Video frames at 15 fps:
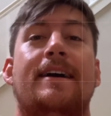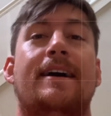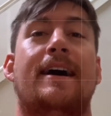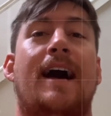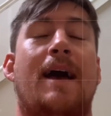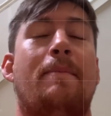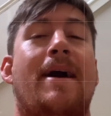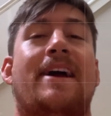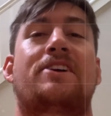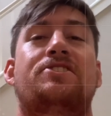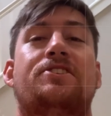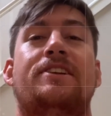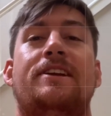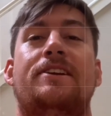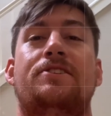I'm
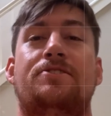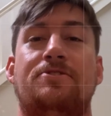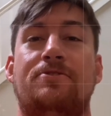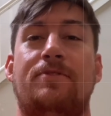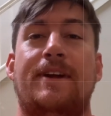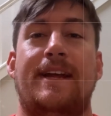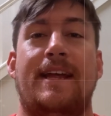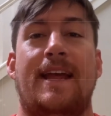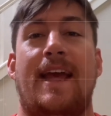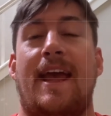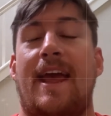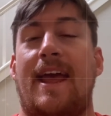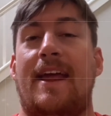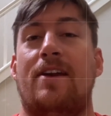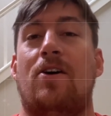actually doing
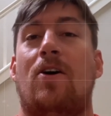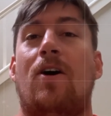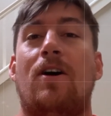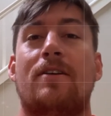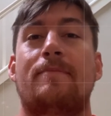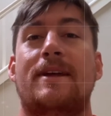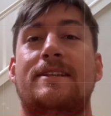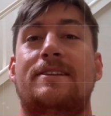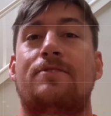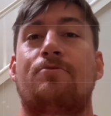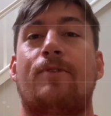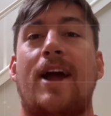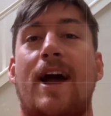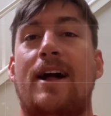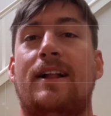an augmented
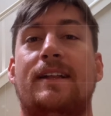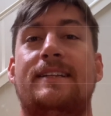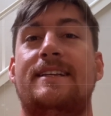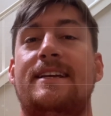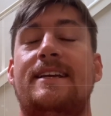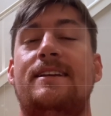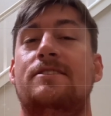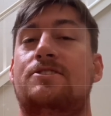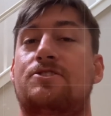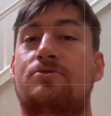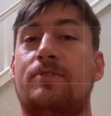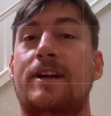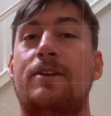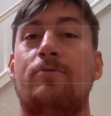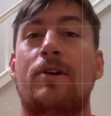reality
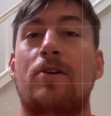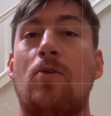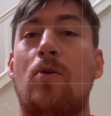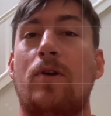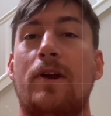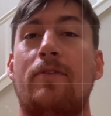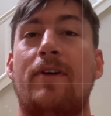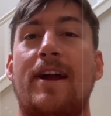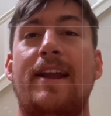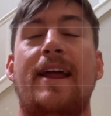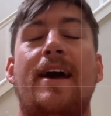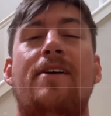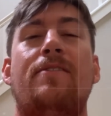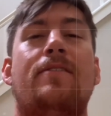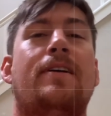screen recording right
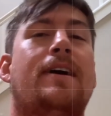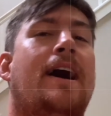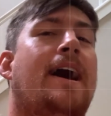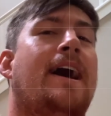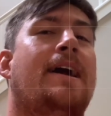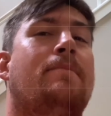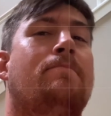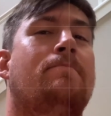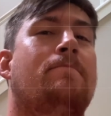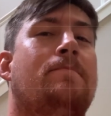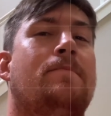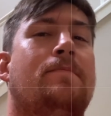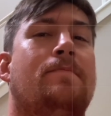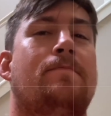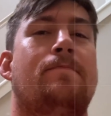now. I'm
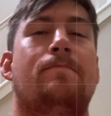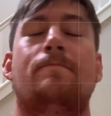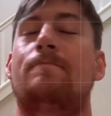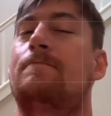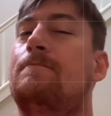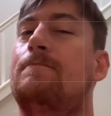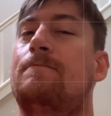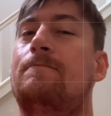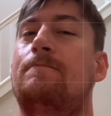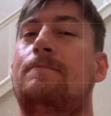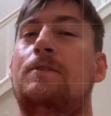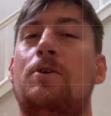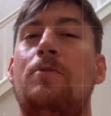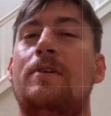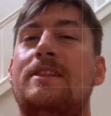
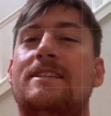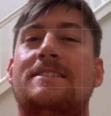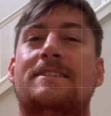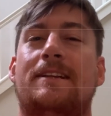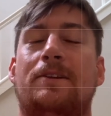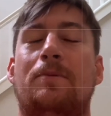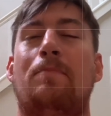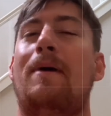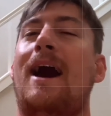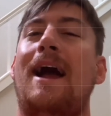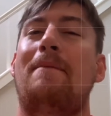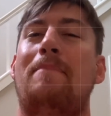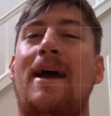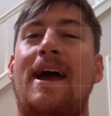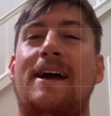doing this little
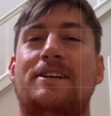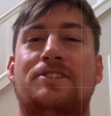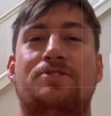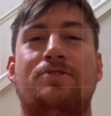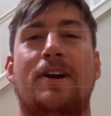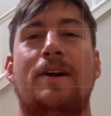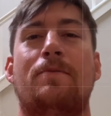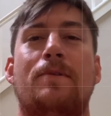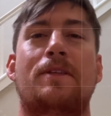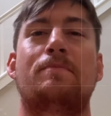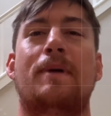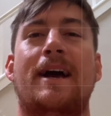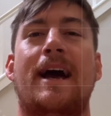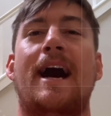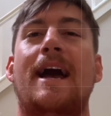bypass trick with
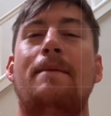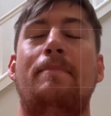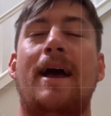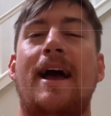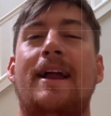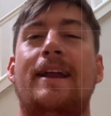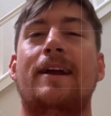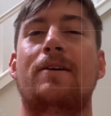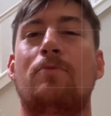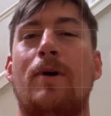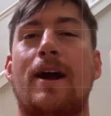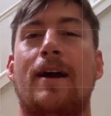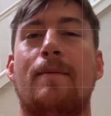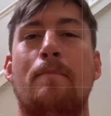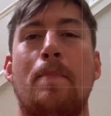my iPad here
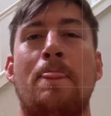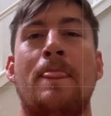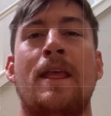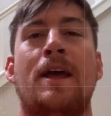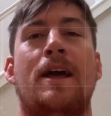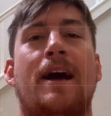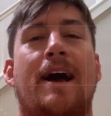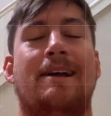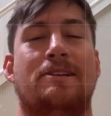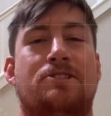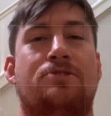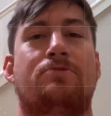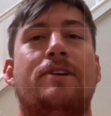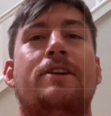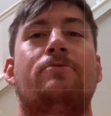where I
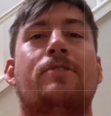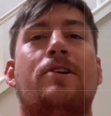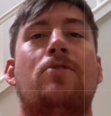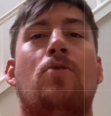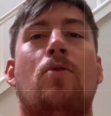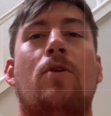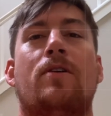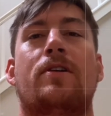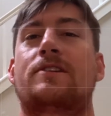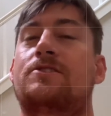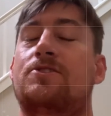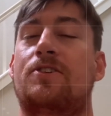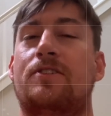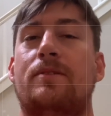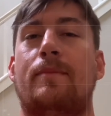screen record,
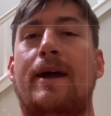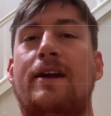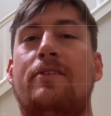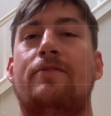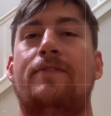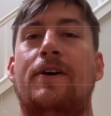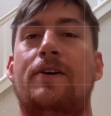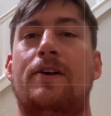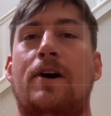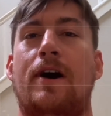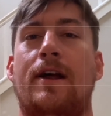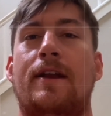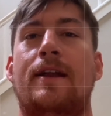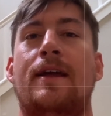turn the microphone on,